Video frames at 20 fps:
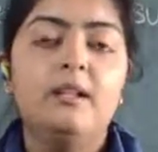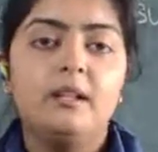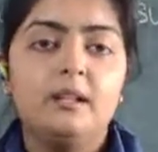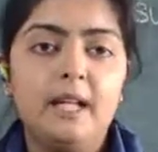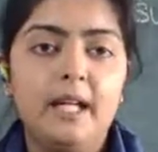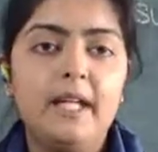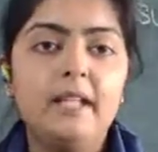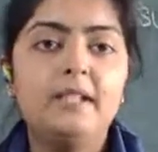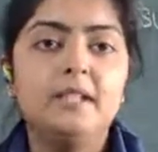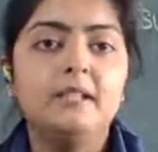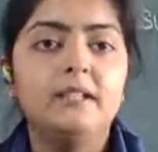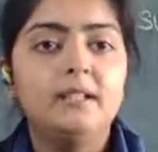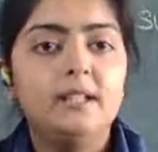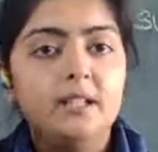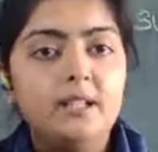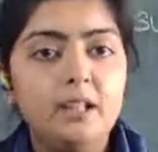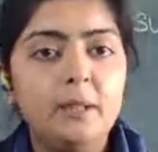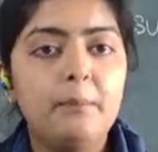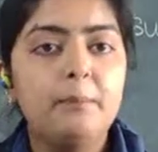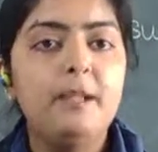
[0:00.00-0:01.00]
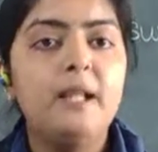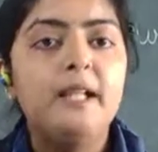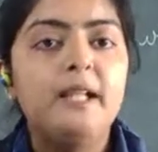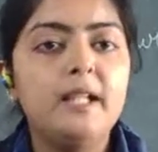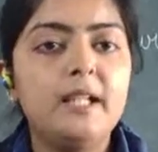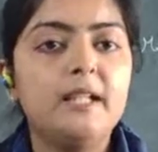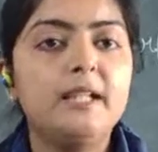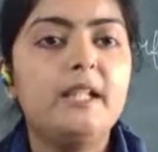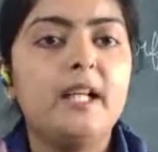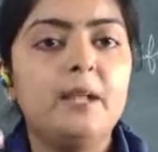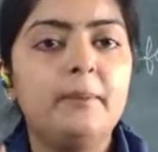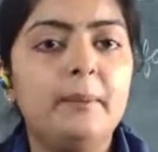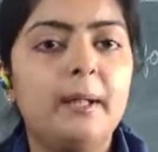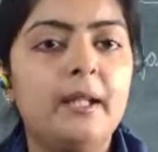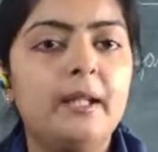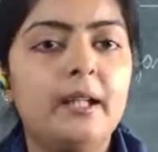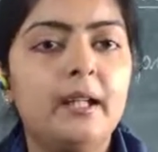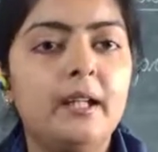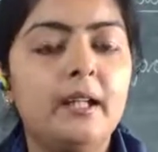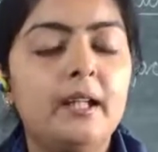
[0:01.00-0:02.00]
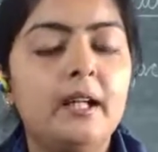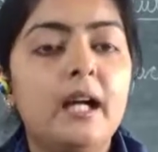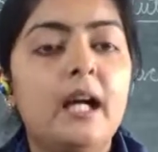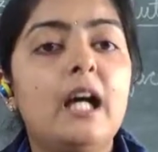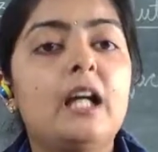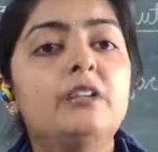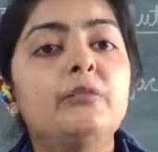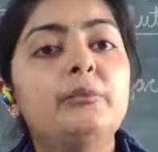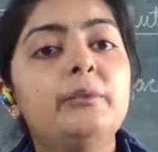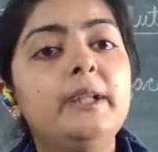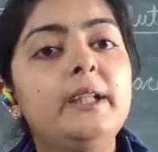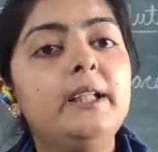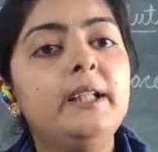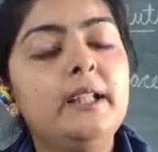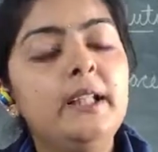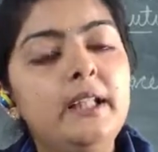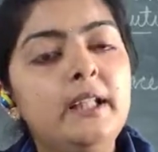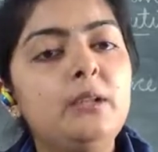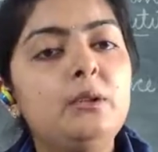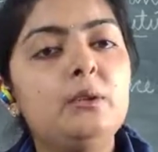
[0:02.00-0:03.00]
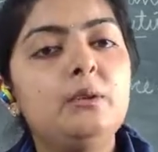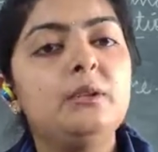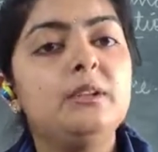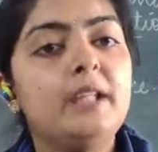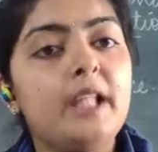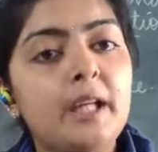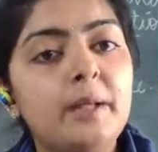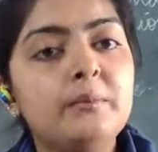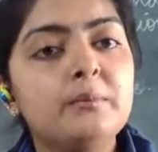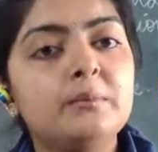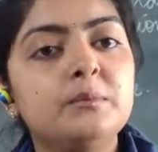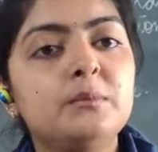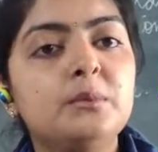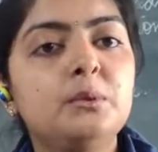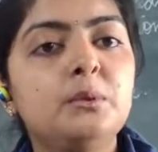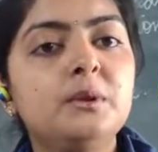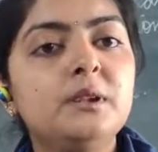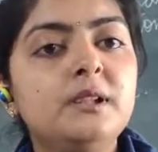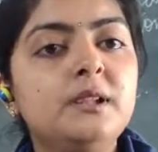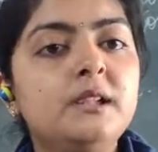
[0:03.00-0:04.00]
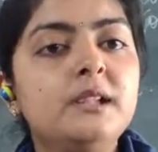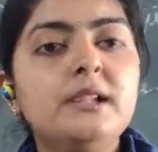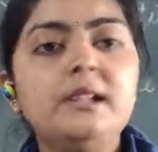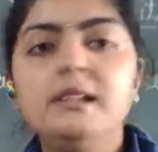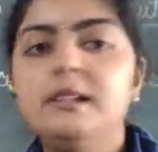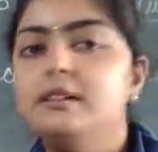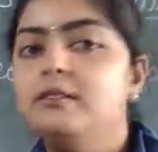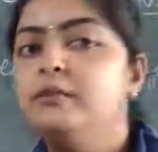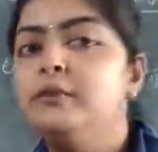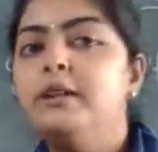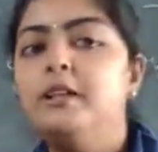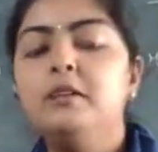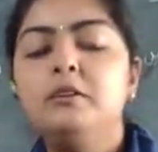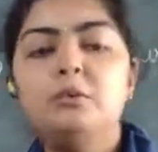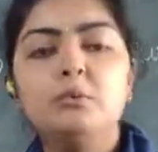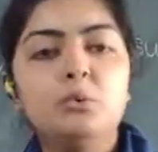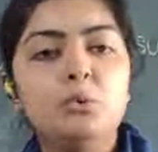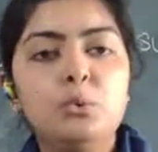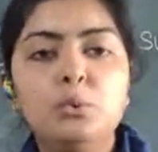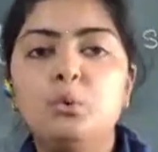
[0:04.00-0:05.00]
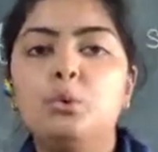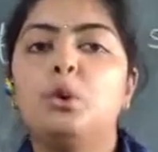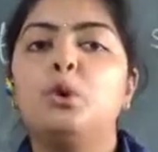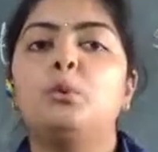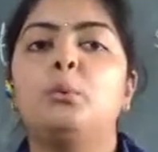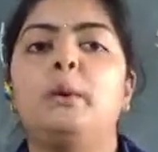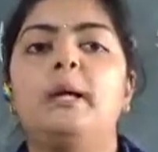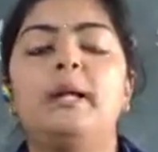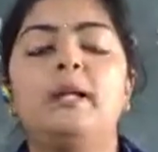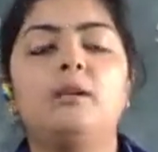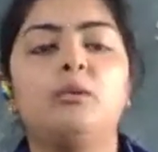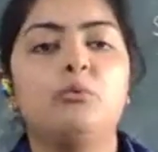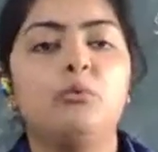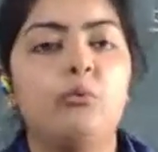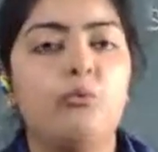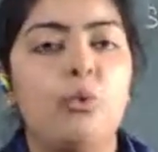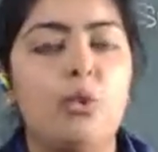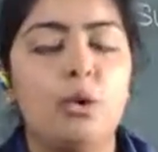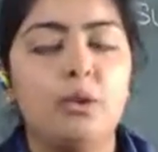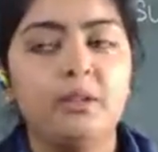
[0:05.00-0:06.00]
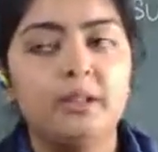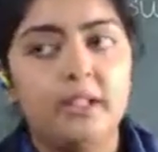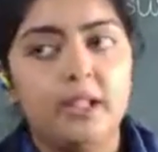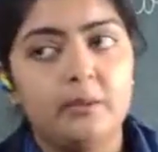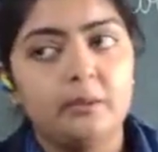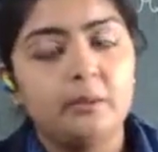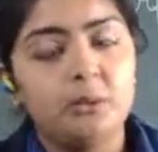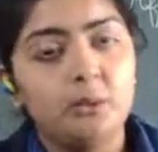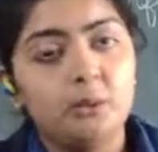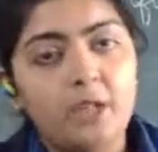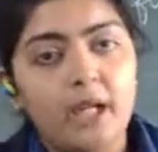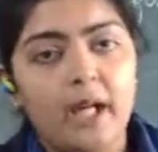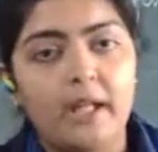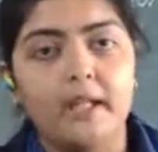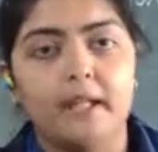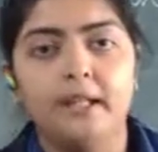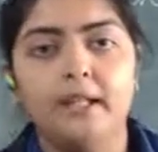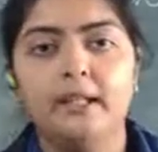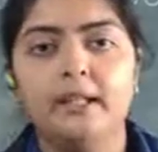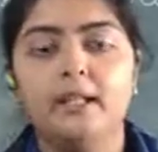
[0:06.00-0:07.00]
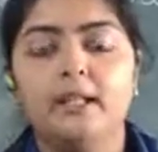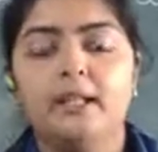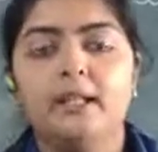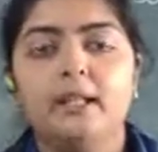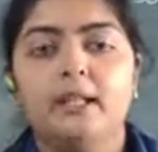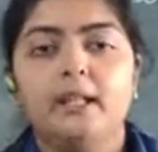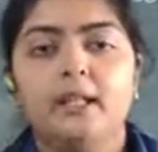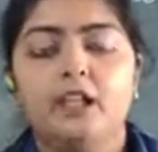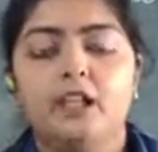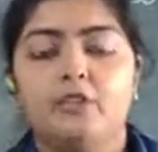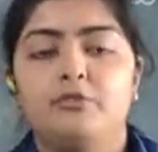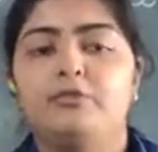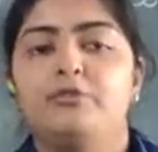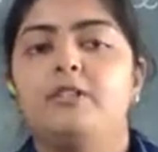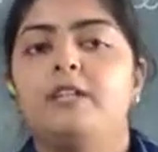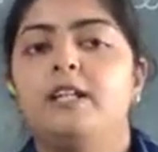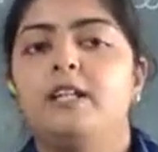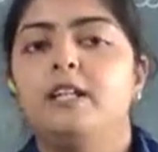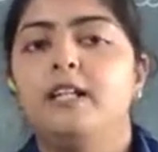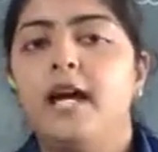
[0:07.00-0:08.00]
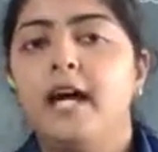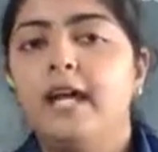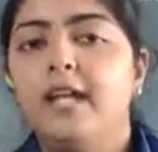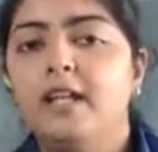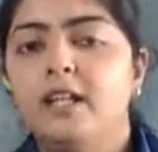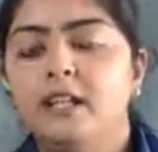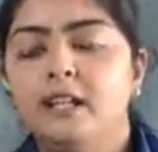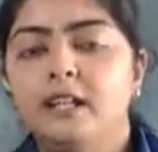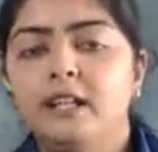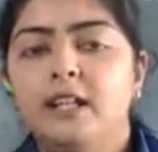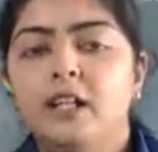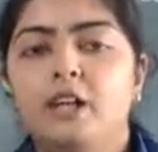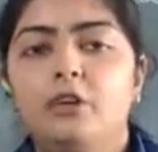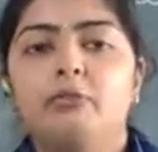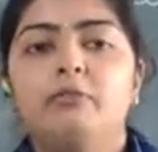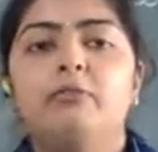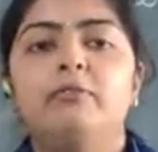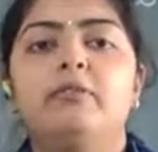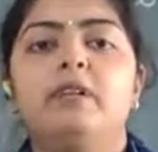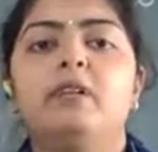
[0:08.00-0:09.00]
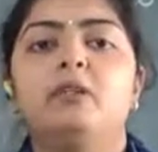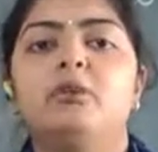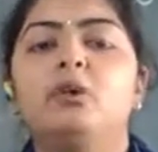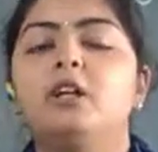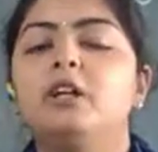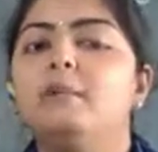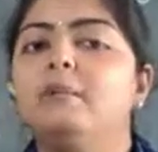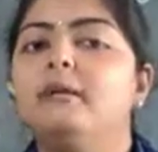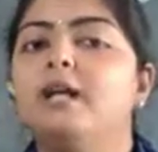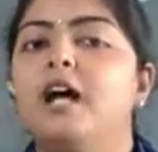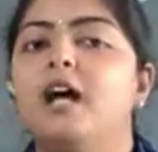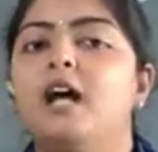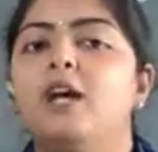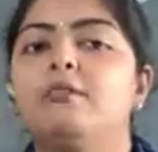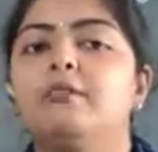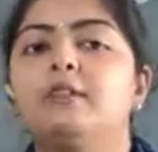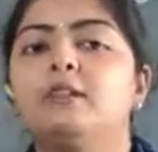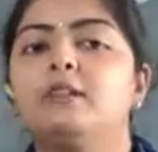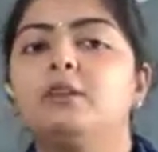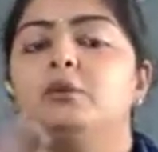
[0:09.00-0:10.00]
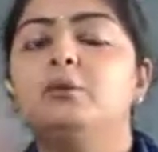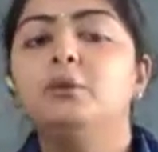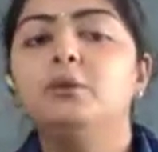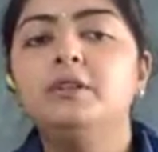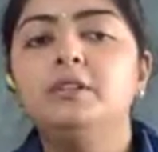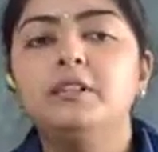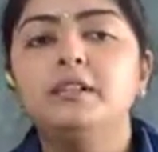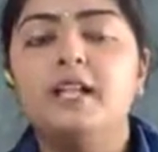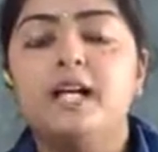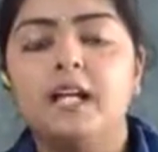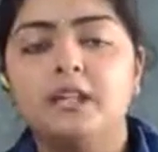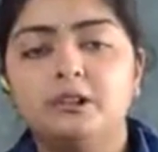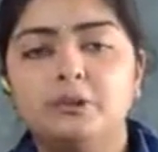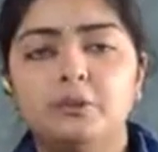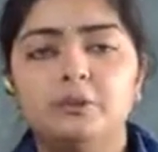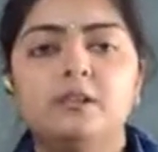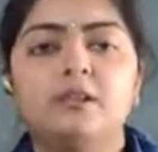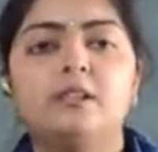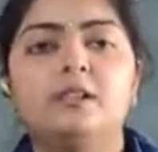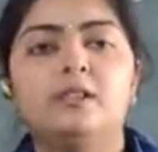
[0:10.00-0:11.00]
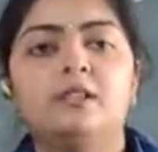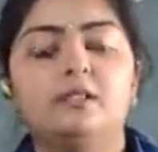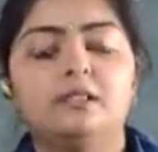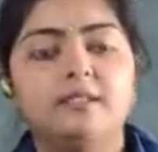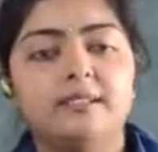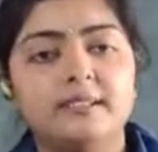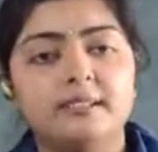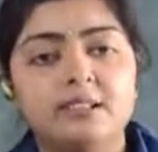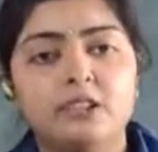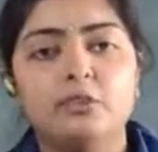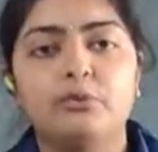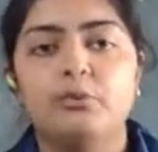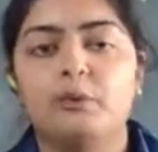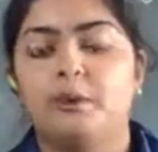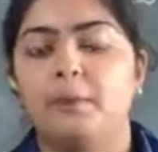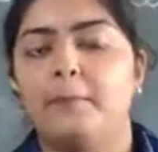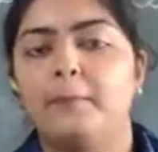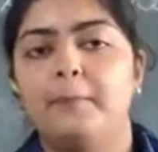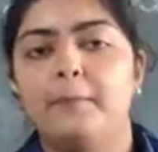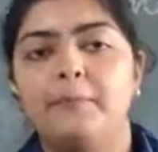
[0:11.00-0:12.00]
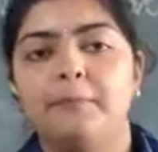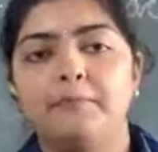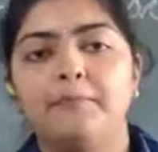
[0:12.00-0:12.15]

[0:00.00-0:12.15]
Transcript: right? They are depleting day by day. And we need them to increase. We do not want them to die. If they die, we will not be having a good natural reservoir,